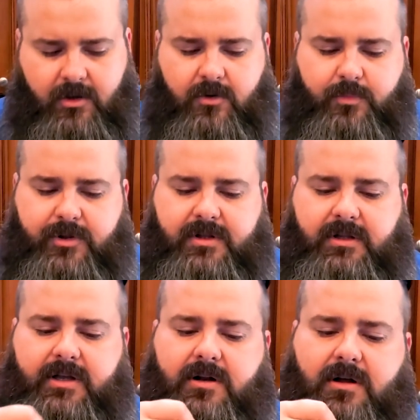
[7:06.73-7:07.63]
You put the
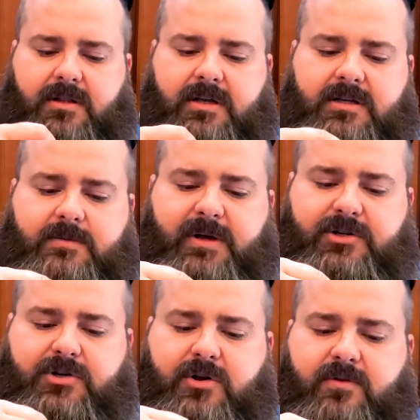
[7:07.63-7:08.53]
lid on this, make
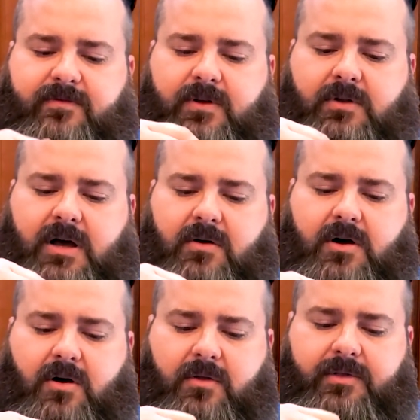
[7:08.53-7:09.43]
sure you filled out
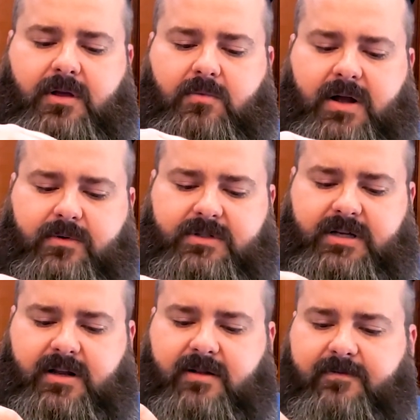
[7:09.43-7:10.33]
all the
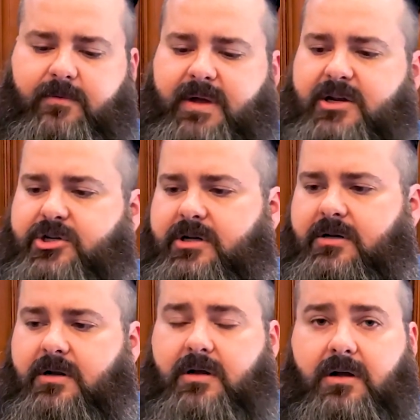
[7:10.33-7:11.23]
requisite
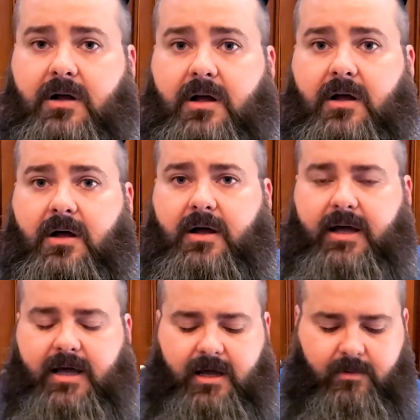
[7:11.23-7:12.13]
information,
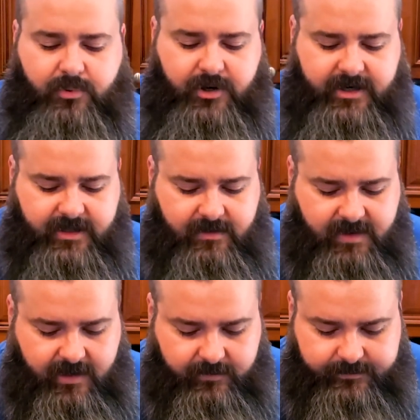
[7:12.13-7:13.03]
and put it in the
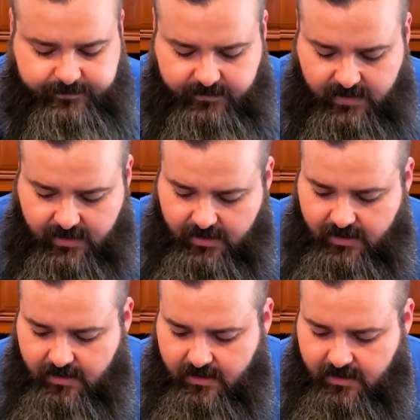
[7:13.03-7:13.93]
mail.
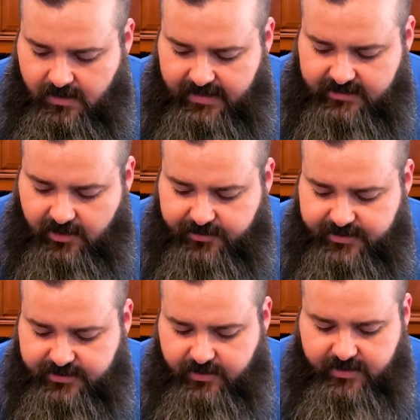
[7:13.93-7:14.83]
That's all there
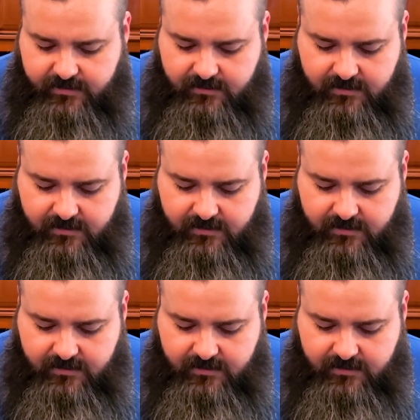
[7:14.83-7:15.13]
is to it.